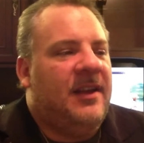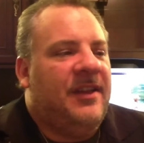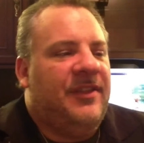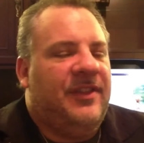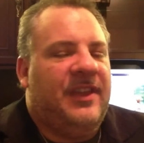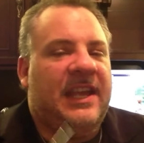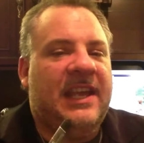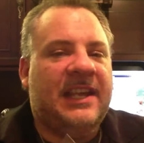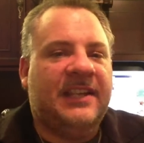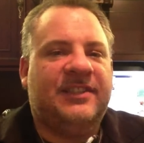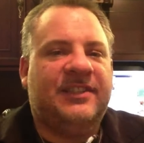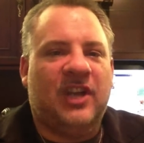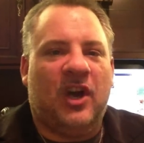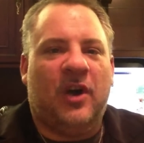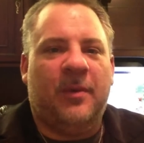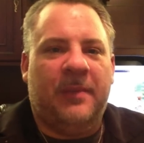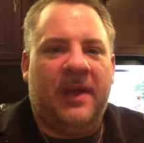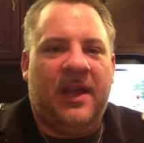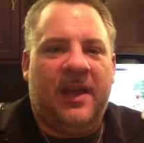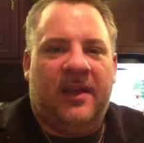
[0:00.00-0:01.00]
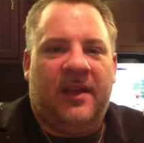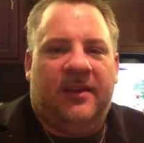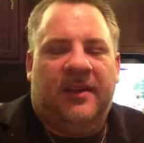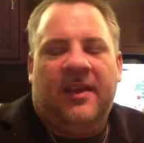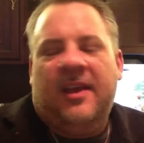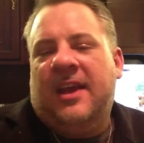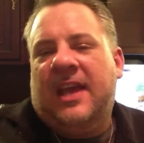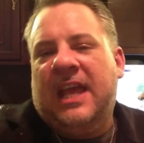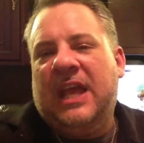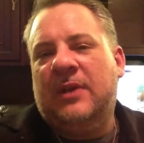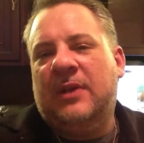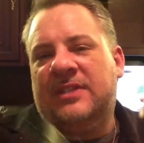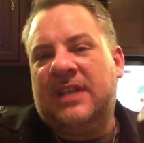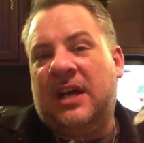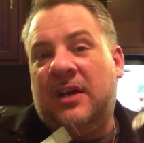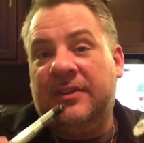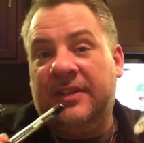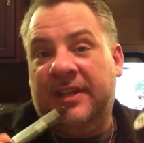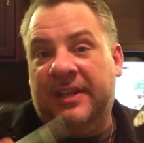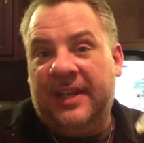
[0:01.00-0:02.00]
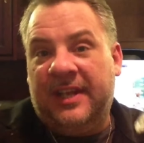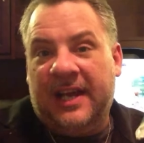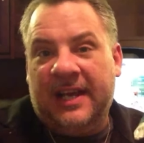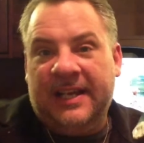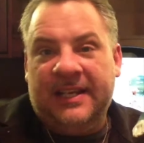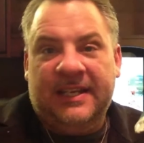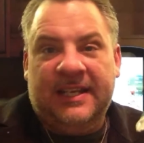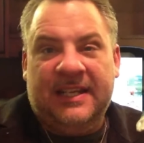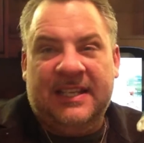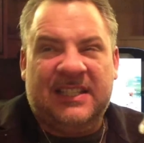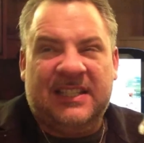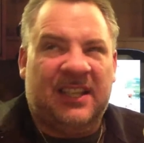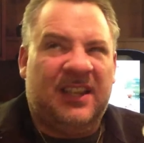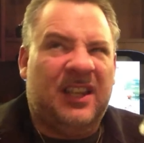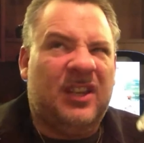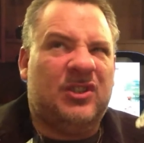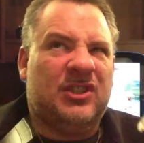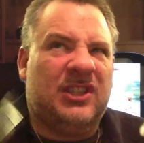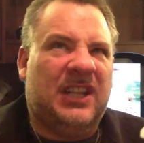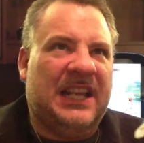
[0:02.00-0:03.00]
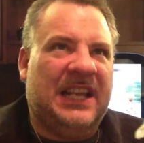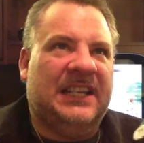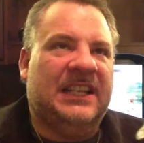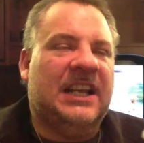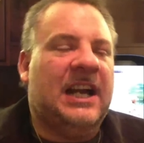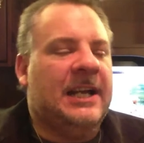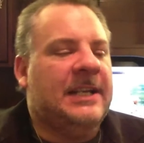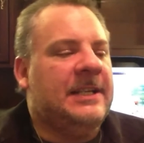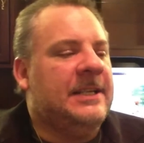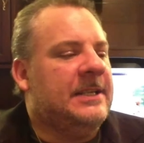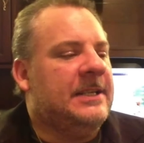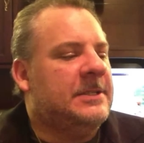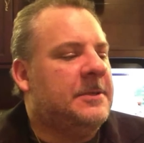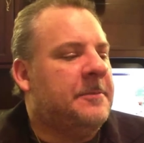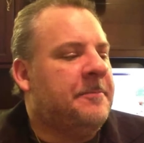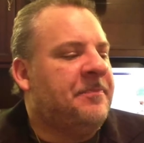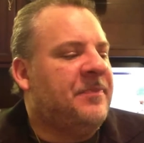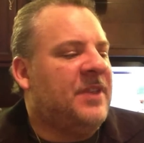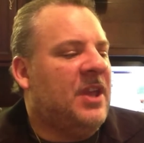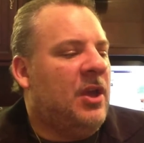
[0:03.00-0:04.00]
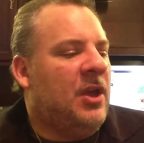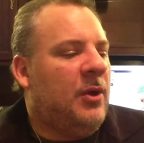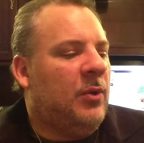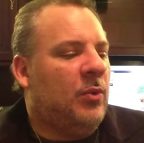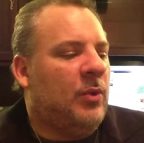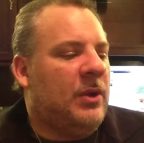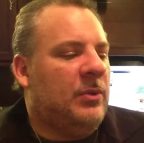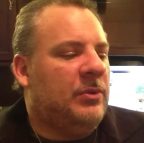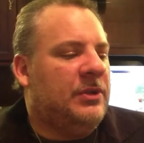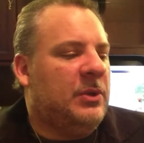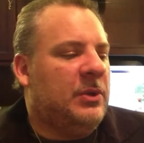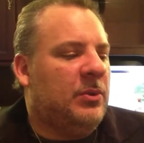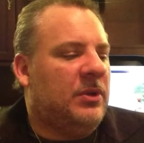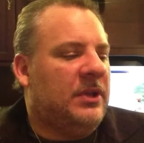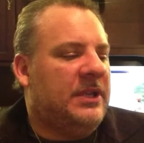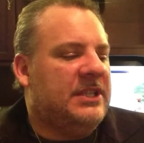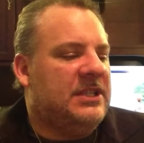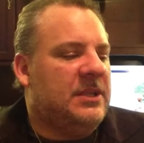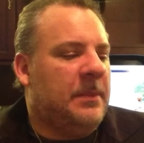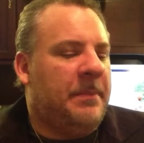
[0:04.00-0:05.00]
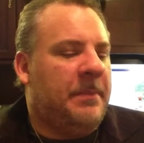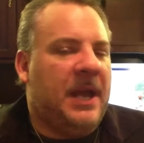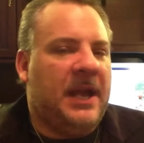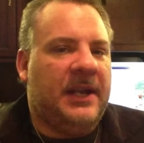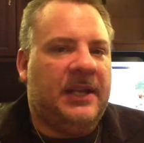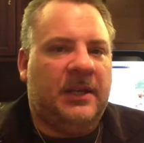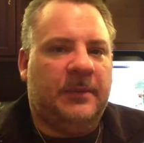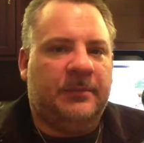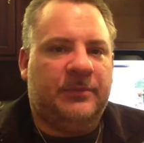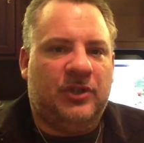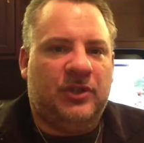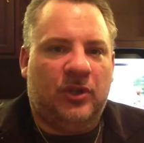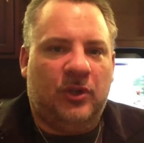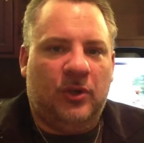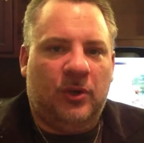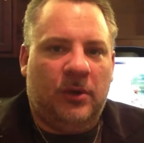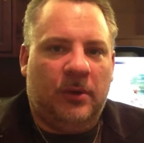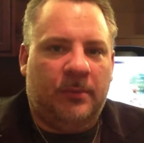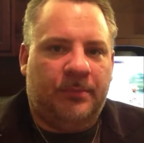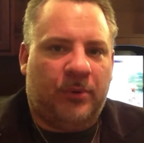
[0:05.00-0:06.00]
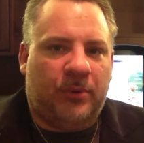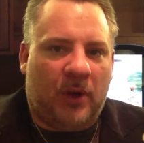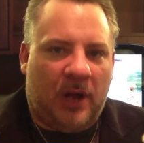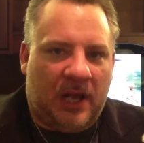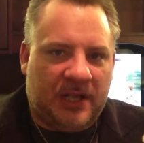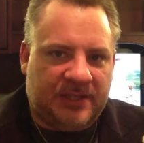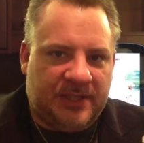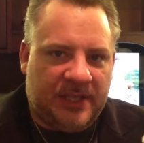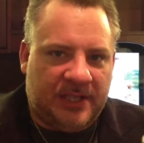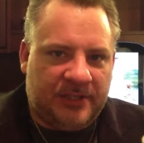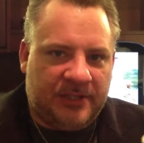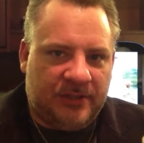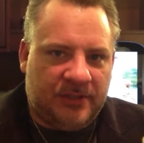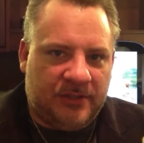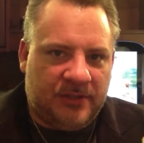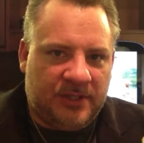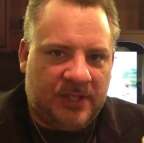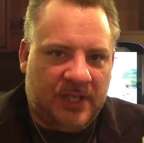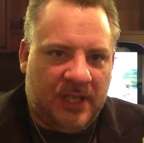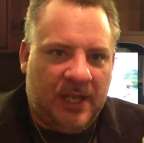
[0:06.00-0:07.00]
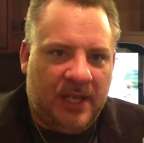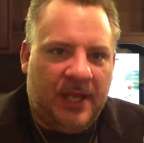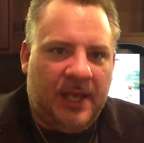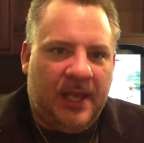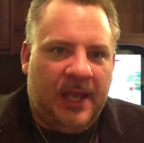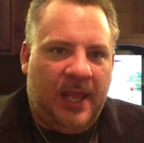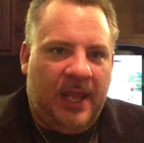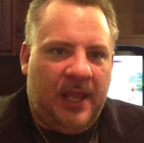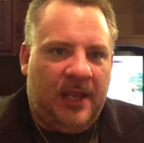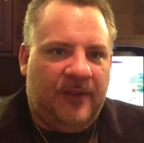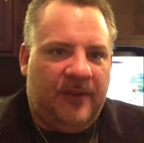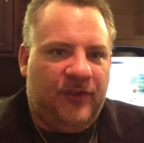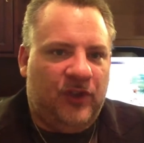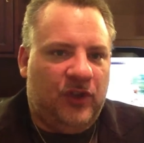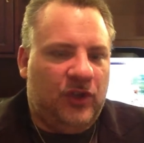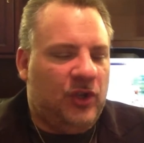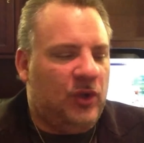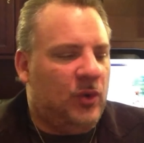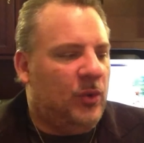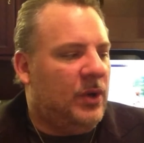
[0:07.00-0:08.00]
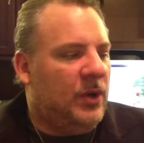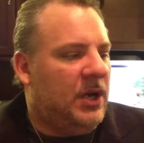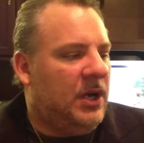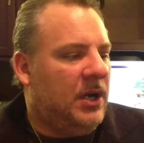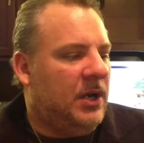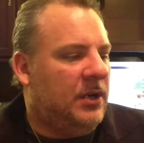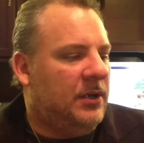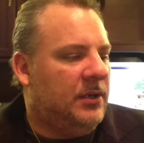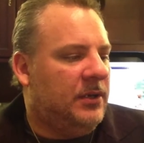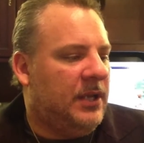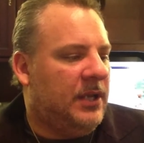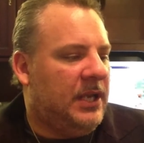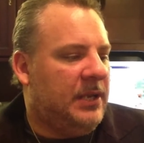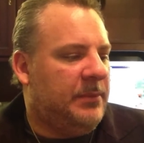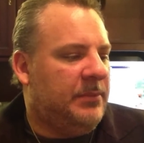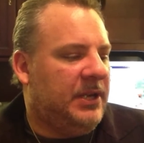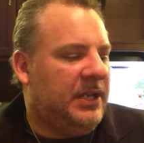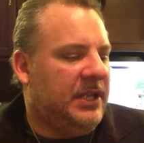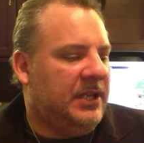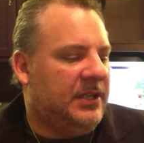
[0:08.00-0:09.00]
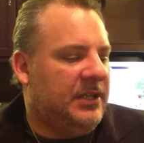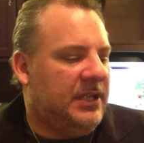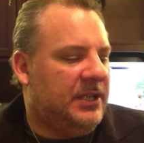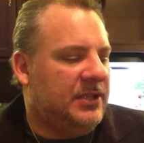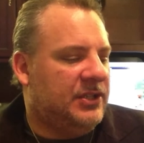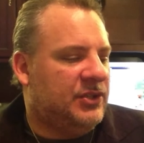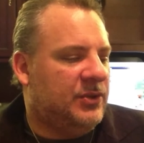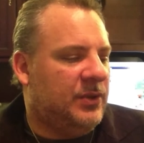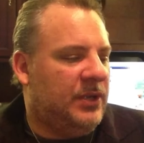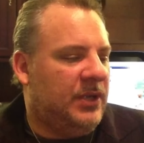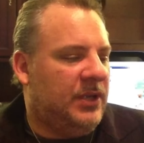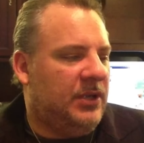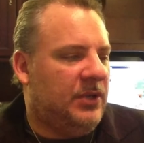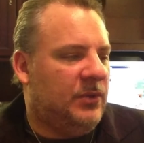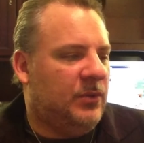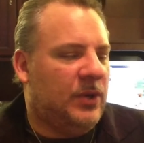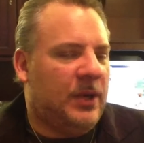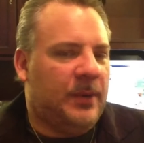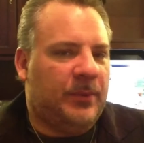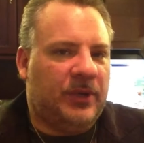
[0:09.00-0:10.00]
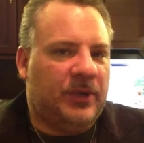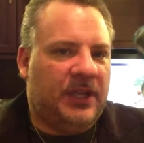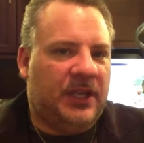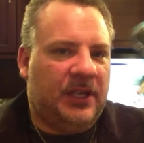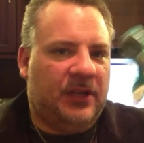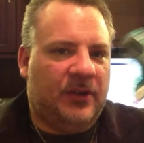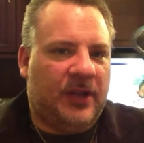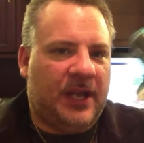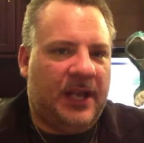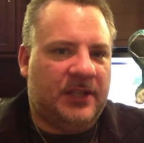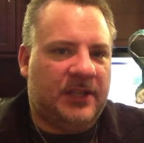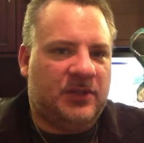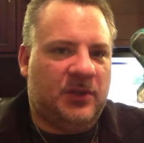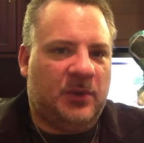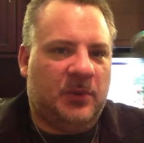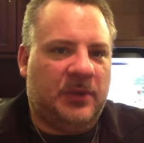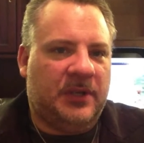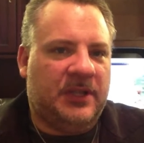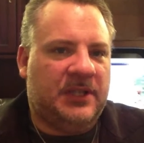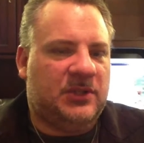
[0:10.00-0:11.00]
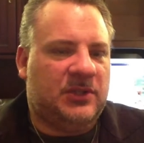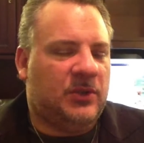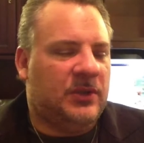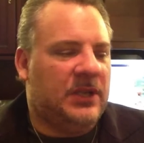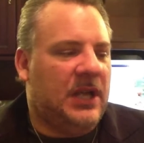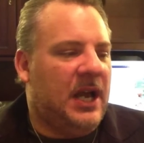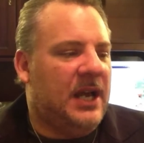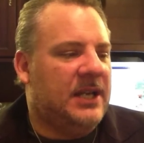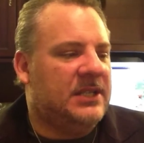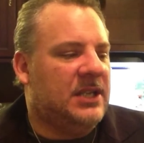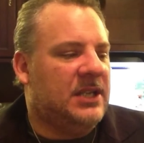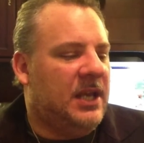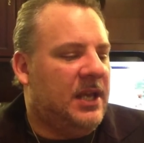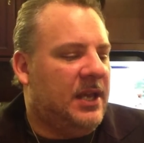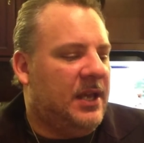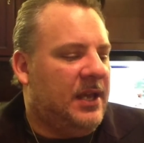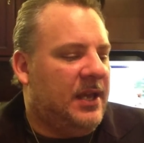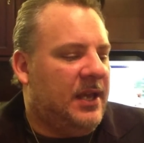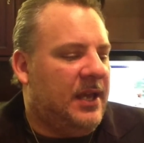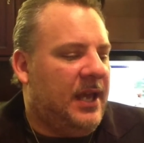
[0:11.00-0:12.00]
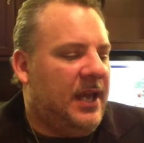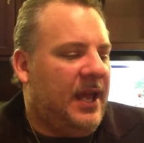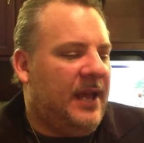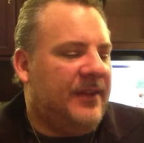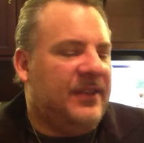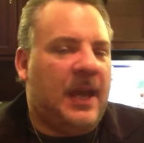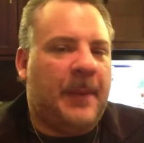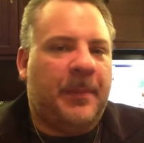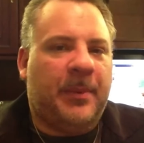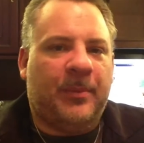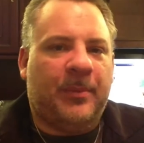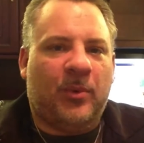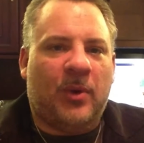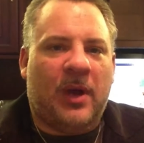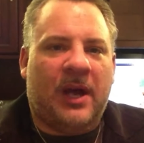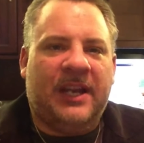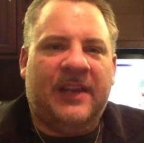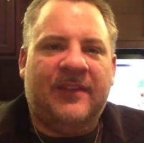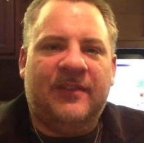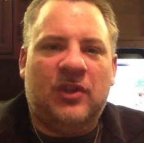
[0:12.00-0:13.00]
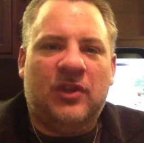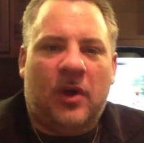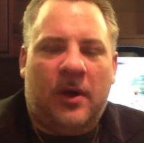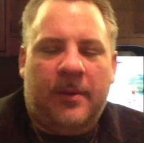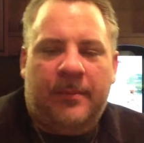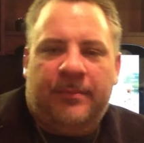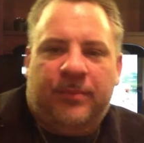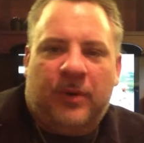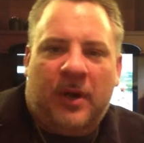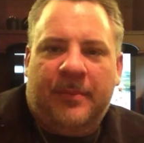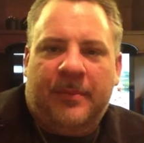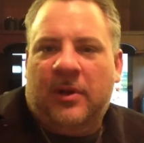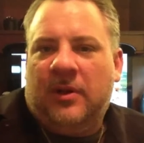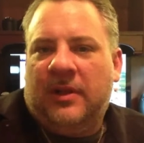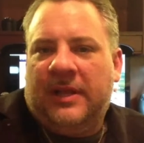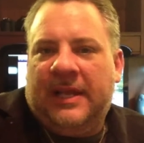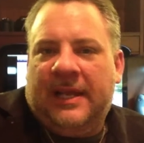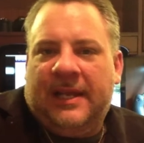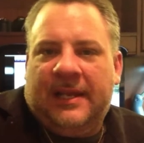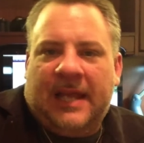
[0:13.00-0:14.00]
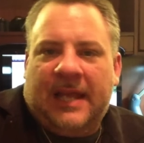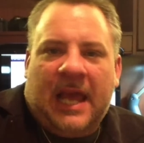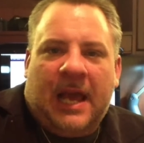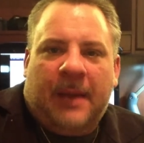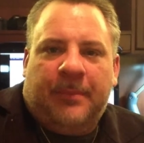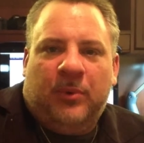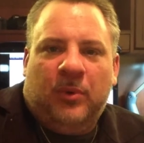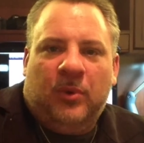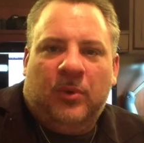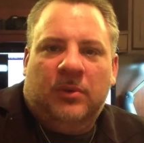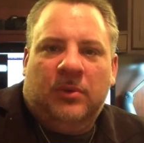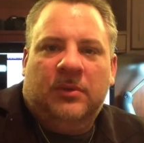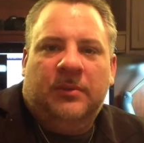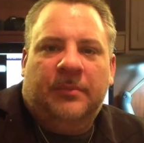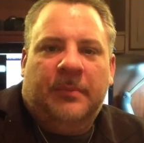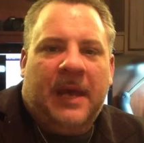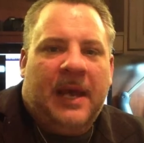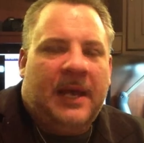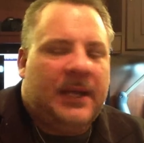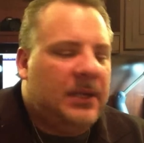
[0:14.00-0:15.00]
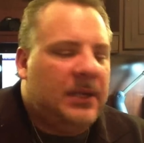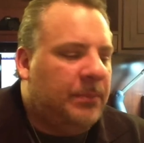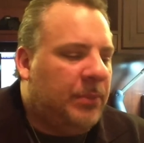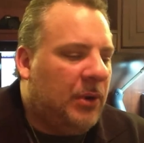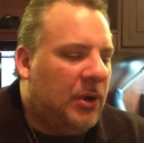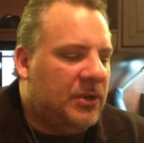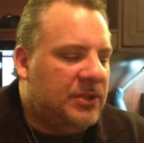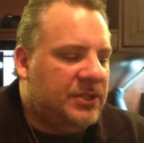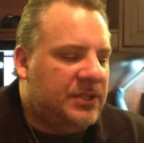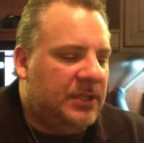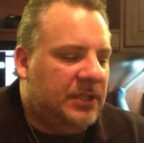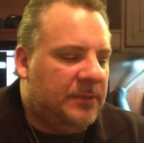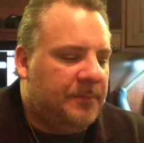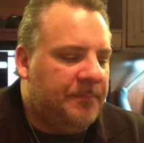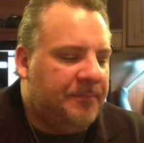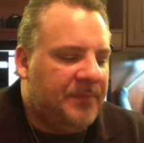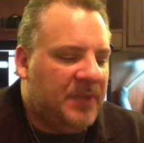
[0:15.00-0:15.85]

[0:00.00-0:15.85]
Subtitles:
the Intel man. He was out in the 90s, I think it was late 90s, right when they released the Pentium 2 processors. And if you knew anybody in the industry, you were able to get your hands on one of these little guys. I kept them around, even though I'm primarily an Apple Mac person.